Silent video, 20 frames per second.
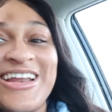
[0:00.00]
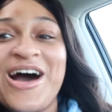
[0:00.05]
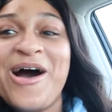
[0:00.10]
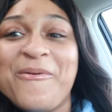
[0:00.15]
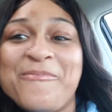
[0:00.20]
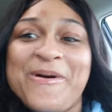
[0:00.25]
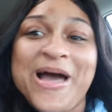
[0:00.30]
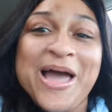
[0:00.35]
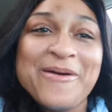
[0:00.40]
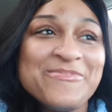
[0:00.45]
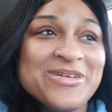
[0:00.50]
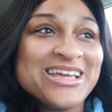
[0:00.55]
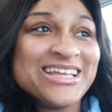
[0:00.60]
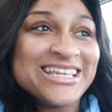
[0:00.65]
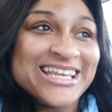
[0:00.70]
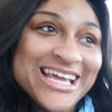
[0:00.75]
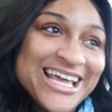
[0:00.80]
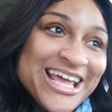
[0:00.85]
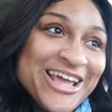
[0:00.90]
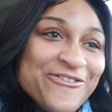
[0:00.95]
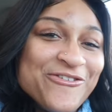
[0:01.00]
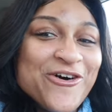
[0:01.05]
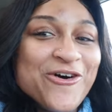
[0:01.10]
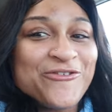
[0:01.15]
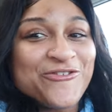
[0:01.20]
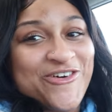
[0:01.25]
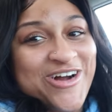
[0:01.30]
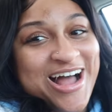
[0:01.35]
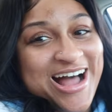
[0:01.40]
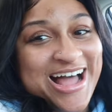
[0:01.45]
know Baby D
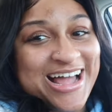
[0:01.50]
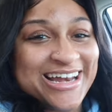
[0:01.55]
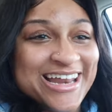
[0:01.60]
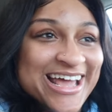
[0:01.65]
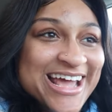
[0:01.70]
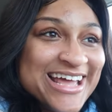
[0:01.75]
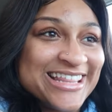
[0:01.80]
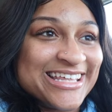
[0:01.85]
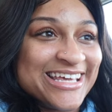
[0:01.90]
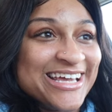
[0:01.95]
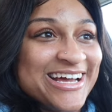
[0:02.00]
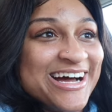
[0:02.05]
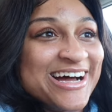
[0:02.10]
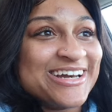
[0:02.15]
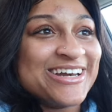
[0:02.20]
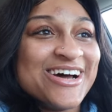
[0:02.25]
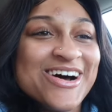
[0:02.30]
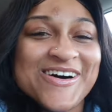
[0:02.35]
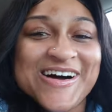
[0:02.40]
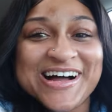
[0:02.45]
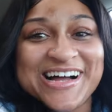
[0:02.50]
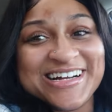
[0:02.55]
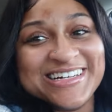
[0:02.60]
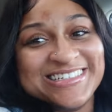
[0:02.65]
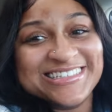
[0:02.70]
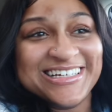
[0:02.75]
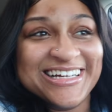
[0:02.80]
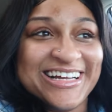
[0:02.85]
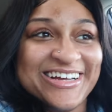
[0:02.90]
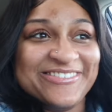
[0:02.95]
from Friday, then y'all know I
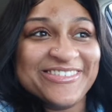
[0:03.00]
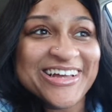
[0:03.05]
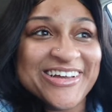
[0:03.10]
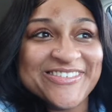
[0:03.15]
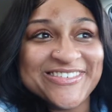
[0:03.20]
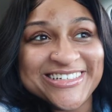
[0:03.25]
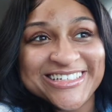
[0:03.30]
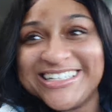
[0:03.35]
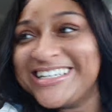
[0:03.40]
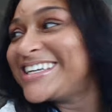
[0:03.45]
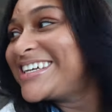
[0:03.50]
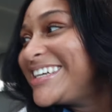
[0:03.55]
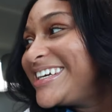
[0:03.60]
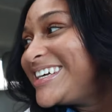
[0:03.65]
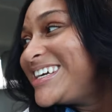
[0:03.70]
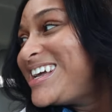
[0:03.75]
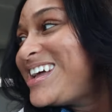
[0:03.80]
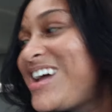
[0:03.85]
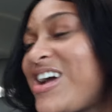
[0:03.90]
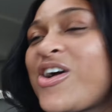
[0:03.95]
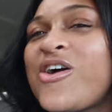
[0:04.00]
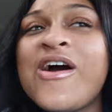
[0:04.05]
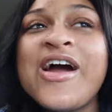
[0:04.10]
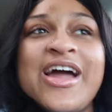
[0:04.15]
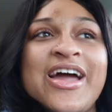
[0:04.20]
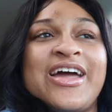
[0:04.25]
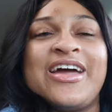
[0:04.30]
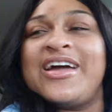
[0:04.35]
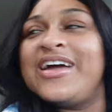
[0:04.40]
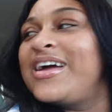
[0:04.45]
heard that Baby D.
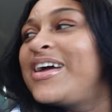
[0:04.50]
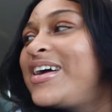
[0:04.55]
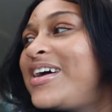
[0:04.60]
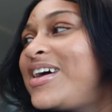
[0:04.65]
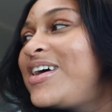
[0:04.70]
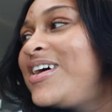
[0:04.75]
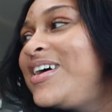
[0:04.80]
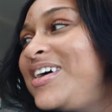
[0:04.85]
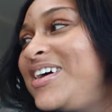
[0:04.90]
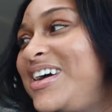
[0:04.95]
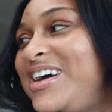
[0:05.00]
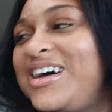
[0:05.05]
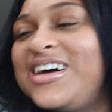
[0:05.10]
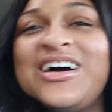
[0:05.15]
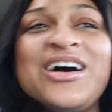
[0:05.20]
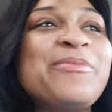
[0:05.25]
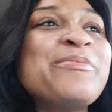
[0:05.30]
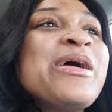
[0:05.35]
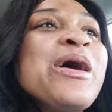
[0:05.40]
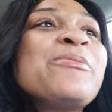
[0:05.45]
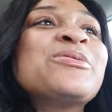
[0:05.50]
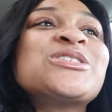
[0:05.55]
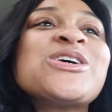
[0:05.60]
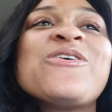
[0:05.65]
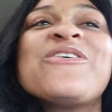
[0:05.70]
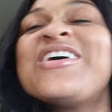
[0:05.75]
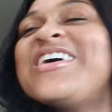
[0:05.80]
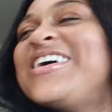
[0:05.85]
Craig, hook me up with your